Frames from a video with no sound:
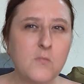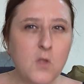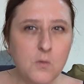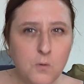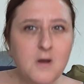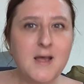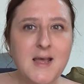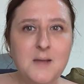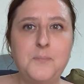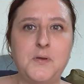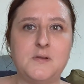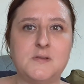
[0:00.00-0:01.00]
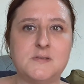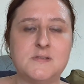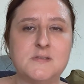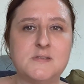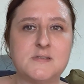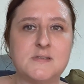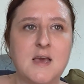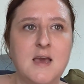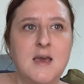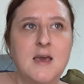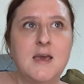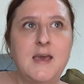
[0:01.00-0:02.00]
what happens
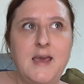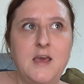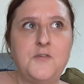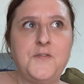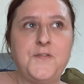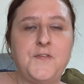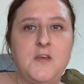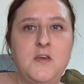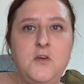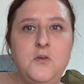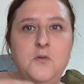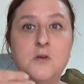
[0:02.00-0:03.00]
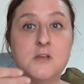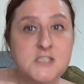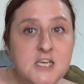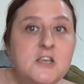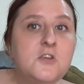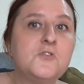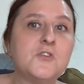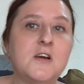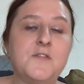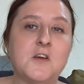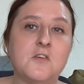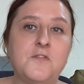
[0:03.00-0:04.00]
if you continue
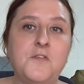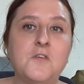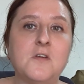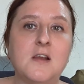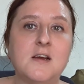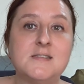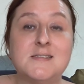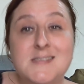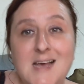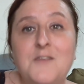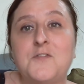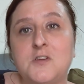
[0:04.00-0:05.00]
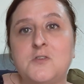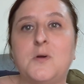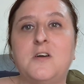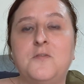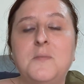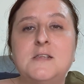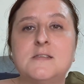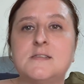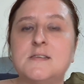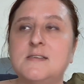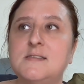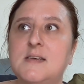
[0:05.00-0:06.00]
driving on a foreign licence after 12
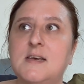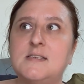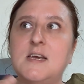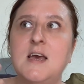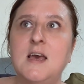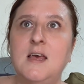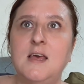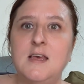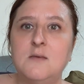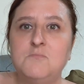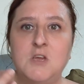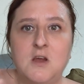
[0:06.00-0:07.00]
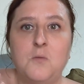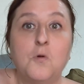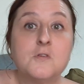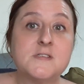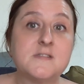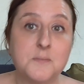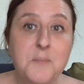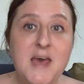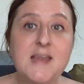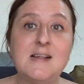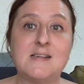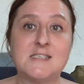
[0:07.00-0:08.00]
months? I said, you know, what's the
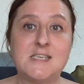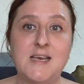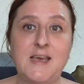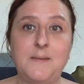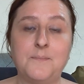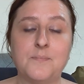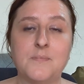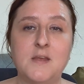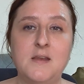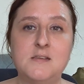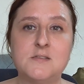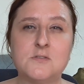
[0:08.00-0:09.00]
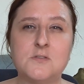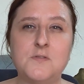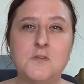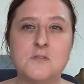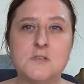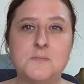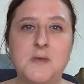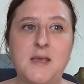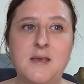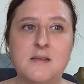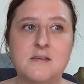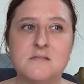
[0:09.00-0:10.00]
penalty? And he sort of looked at
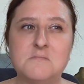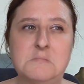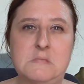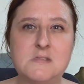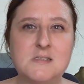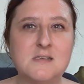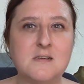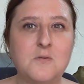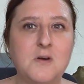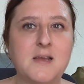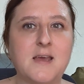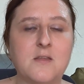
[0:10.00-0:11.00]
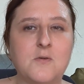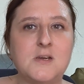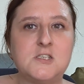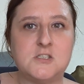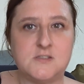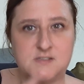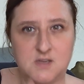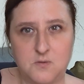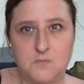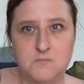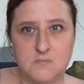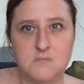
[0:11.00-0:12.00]
me and didn't quite get the question.
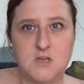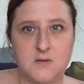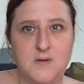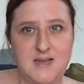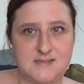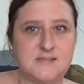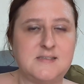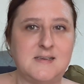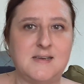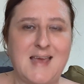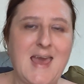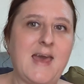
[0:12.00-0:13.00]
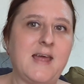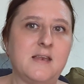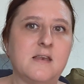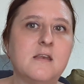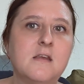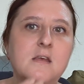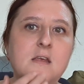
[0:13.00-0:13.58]
So, you know, I asked it again.